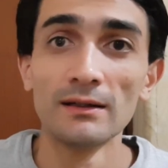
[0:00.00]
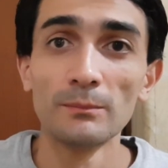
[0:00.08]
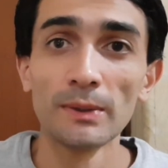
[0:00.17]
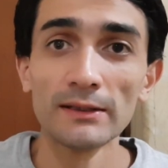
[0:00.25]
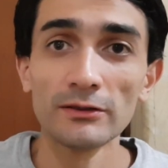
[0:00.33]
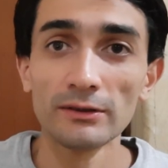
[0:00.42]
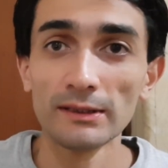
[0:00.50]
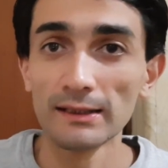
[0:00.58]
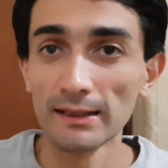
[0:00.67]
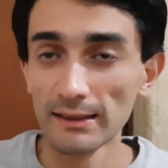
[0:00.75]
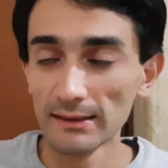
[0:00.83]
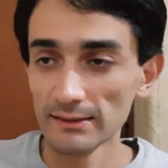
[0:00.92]
battery
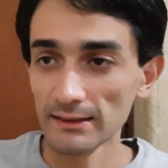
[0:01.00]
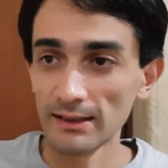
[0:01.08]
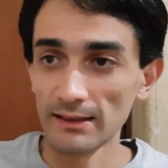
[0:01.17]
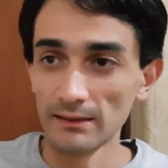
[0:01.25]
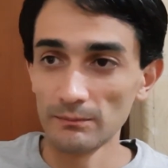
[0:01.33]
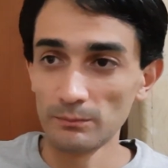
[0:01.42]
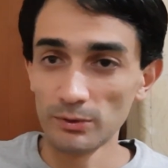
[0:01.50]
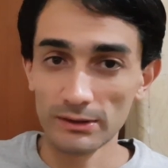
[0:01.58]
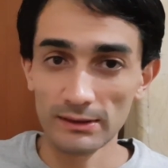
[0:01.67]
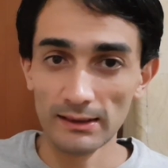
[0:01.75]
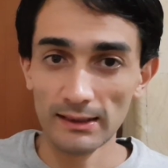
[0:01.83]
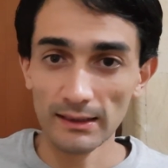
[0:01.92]
case, I'll put
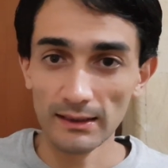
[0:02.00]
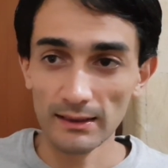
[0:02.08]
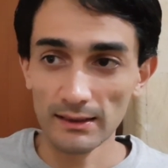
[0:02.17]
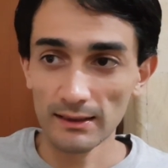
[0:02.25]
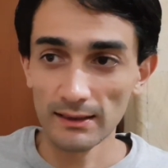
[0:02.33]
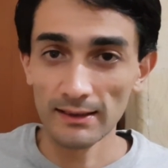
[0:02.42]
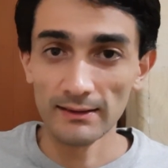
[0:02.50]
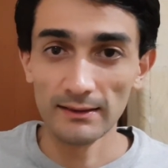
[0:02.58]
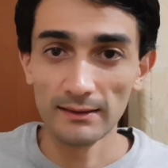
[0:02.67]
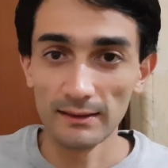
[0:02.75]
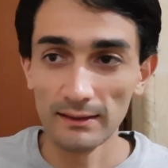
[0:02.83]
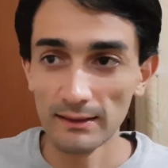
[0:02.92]
the link at
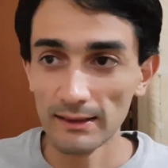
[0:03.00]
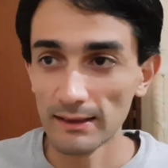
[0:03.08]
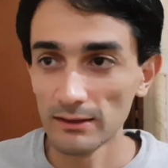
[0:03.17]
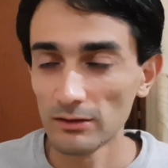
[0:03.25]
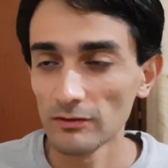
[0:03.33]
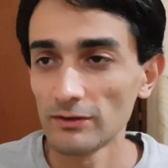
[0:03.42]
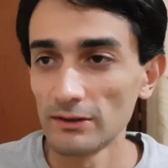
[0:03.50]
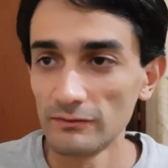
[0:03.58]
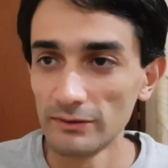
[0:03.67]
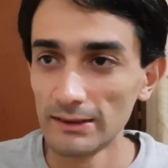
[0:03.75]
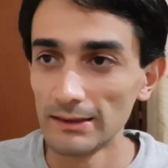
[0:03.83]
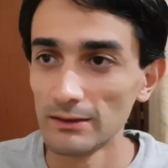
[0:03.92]
the end of the
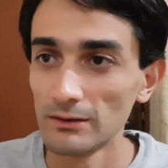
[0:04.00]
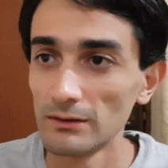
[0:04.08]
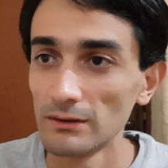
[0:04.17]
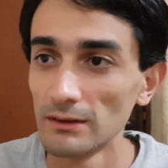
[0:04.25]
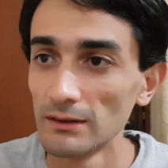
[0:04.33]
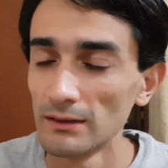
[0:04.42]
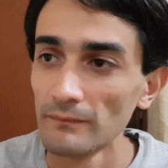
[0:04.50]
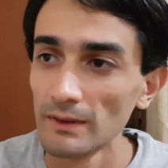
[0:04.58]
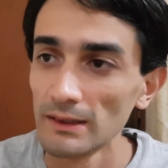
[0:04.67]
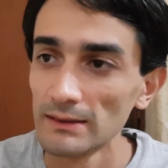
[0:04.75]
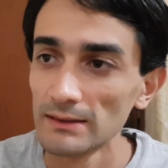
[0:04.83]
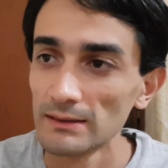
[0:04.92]
video.
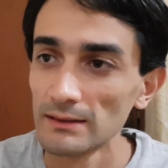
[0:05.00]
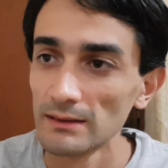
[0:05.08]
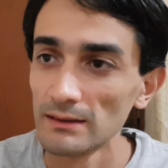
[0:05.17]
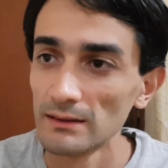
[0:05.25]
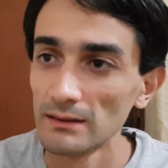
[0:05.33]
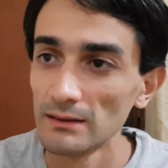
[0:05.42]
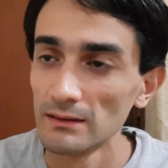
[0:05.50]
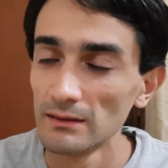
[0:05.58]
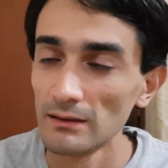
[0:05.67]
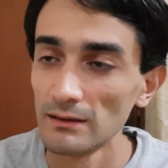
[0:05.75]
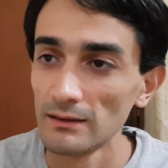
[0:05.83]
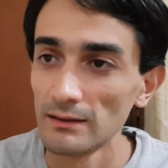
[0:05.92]
It's the
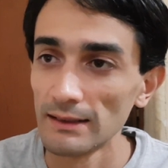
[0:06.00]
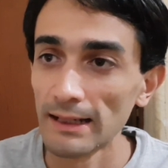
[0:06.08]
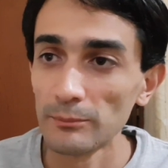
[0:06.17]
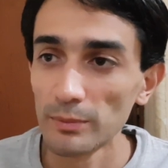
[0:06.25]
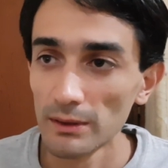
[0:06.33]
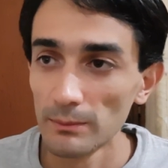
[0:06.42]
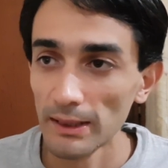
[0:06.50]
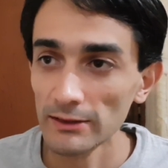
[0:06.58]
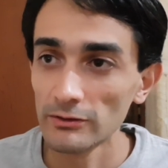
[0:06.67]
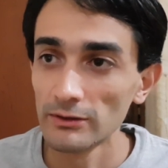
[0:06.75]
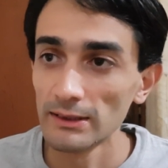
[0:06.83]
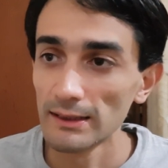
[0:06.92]
Apple
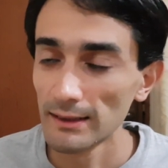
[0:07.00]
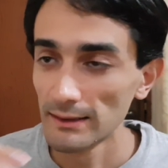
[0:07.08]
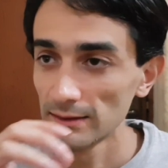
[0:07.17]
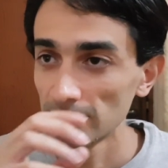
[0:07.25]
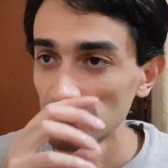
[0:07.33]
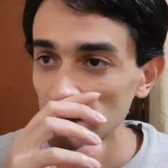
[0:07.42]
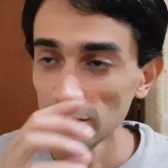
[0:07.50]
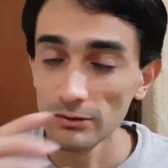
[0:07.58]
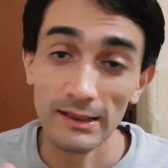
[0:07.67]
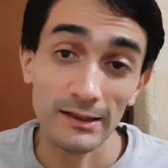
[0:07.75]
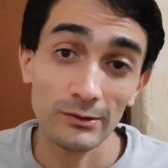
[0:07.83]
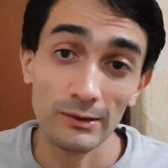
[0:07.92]
battery case, so
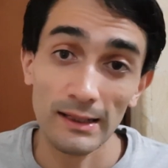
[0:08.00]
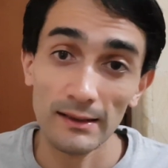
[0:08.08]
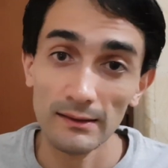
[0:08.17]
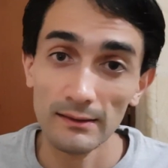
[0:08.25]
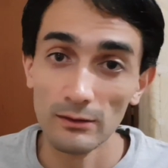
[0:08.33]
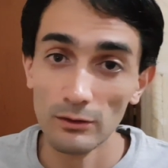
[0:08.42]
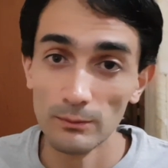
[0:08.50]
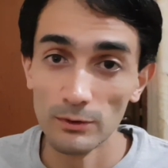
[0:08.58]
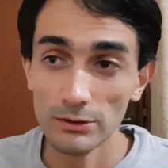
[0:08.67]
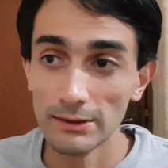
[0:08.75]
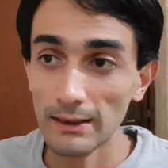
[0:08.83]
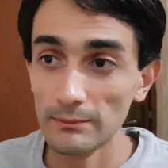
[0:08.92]
that you can
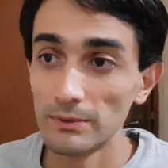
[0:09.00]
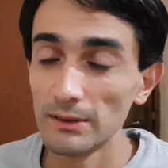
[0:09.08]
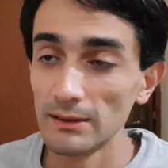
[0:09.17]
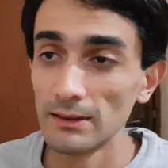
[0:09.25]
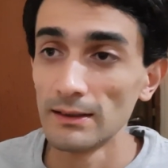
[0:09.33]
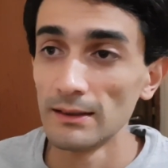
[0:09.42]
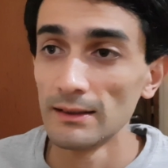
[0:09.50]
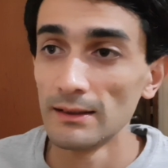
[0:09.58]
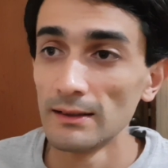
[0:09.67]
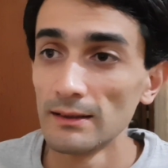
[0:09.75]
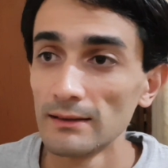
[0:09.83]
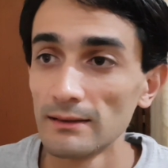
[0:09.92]
almost double
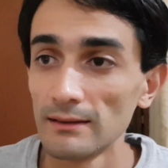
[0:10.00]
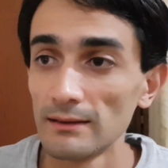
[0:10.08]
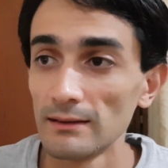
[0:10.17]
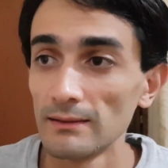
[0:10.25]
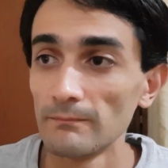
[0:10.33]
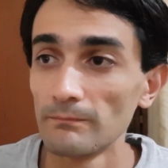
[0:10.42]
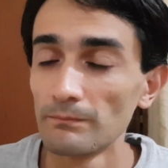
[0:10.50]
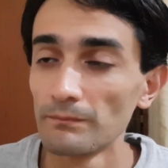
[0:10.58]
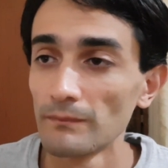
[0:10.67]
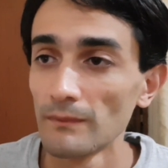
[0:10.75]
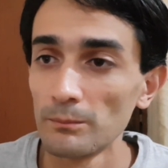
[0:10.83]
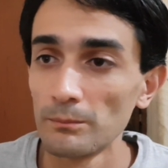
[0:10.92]
the
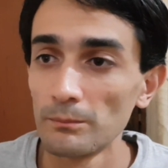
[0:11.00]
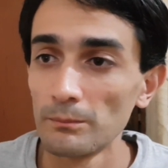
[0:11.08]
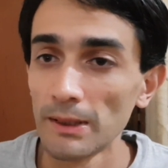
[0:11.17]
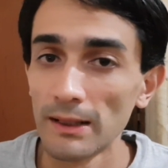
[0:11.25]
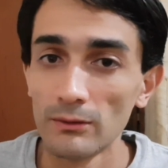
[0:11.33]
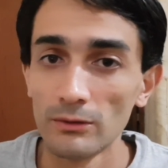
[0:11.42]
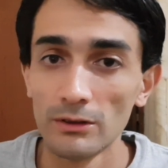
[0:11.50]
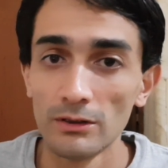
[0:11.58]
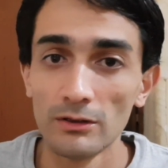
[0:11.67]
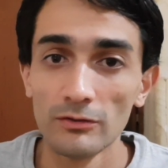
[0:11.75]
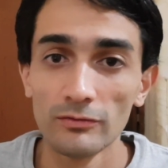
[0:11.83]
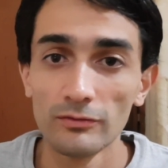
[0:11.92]

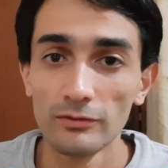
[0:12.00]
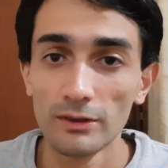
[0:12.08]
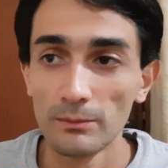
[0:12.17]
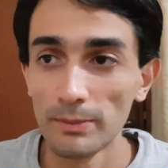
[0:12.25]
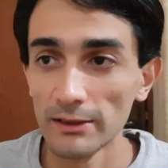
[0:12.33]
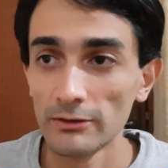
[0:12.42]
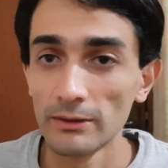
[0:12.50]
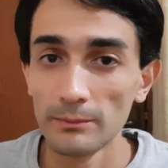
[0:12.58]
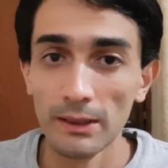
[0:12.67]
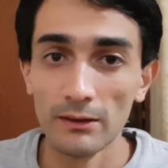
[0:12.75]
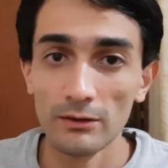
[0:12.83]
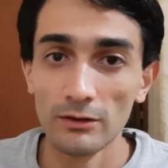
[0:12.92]
battery
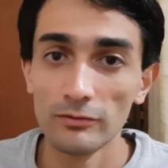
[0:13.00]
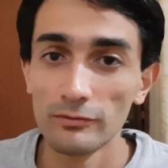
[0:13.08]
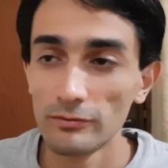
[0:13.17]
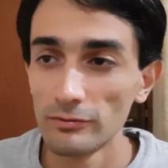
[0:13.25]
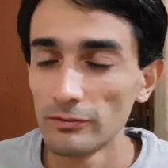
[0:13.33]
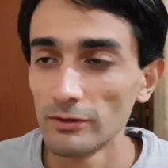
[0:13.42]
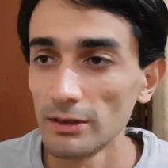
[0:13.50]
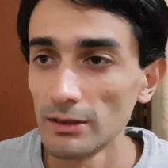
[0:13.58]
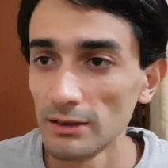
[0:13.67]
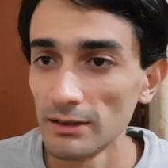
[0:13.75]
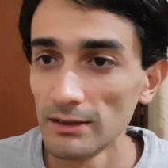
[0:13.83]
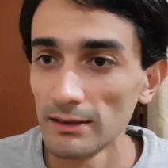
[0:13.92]
power of
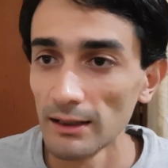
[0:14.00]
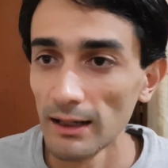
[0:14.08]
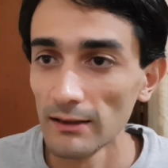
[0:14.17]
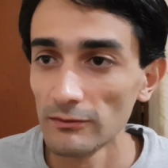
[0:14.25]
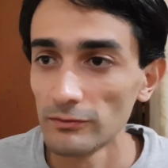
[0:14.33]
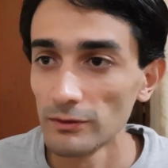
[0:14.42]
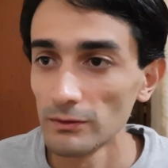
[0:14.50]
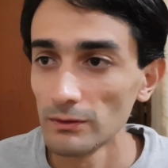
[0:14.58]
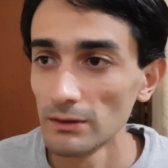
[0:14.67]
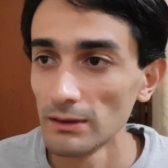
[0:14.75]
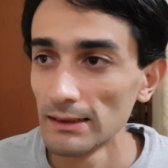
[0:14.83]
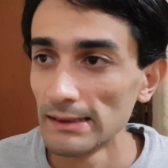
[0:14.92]
the iPhone.